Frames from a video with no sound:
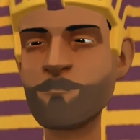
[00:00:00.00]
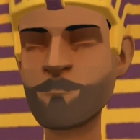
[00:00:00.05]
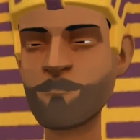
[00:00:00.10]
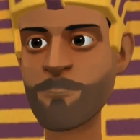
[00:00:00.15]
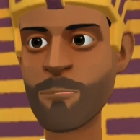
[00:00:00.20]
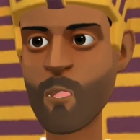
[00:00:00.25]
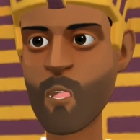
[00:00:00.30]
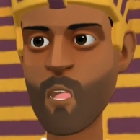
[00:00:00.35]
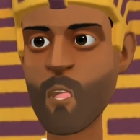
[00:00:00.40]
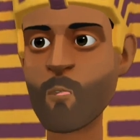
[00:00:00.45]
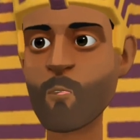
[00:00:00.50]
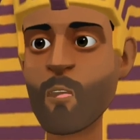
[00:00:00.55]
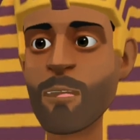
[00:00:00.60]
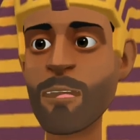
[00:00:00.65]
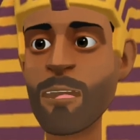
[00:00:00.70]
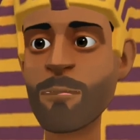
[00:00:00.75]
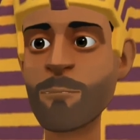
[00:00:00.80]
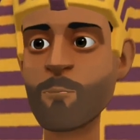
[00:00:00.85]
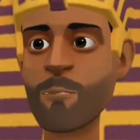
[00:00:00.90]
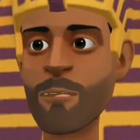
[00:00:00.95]
Those are
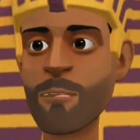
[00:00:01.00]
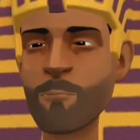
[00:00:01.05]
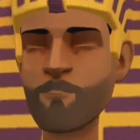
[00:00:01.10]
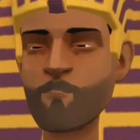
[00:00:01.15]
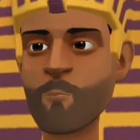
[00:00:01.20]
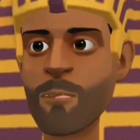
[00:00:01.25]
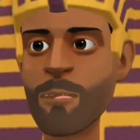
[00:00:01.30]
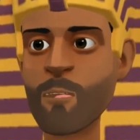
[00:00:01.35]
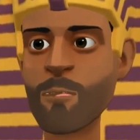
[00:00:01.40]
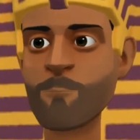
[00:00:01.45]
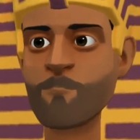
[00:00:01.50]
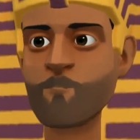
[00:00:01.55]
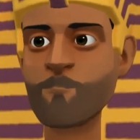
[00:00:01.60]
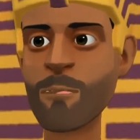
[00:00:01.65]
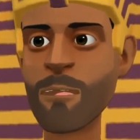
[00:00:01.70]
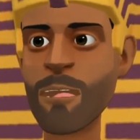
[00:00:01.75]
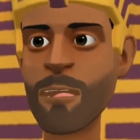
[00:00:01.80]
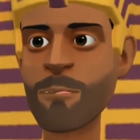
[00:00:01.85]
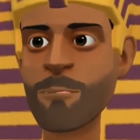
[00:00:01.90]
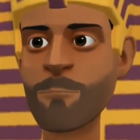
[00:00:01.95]
very, very
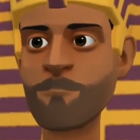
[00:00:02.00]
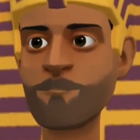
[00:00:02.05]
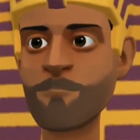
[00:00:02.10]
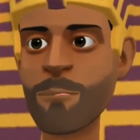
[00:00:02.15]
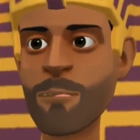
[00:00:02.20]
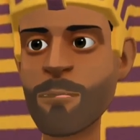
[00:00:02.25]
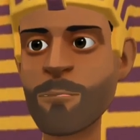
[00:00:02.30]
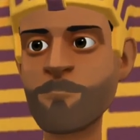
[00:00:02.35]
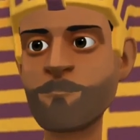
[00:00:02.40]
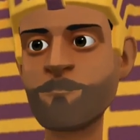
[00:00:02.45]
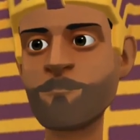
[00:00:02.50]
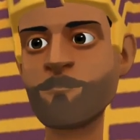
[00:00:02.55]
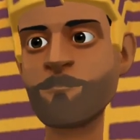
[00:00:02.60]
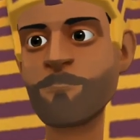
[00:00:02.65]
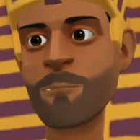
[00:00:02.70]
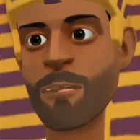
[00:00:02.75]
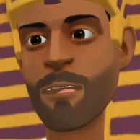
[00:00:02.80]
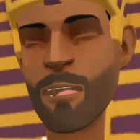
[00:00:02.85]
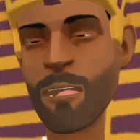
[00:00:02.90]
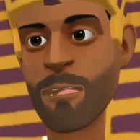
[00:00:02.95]
serious
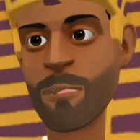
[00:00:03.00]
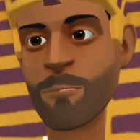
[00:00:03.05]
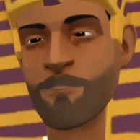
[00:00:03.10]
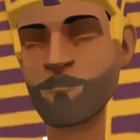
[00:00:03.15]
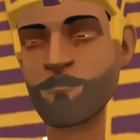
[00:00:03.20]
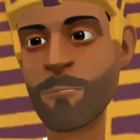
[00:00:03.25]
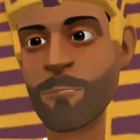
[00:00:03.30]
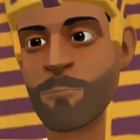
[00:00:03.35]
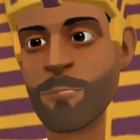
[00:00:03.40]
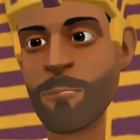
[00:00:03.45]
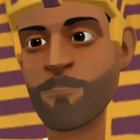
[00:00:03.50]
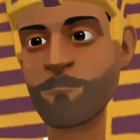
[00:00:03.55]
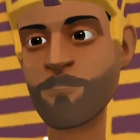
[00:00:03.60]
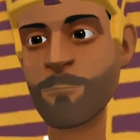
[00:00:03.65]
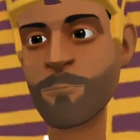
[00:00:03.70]
accusations.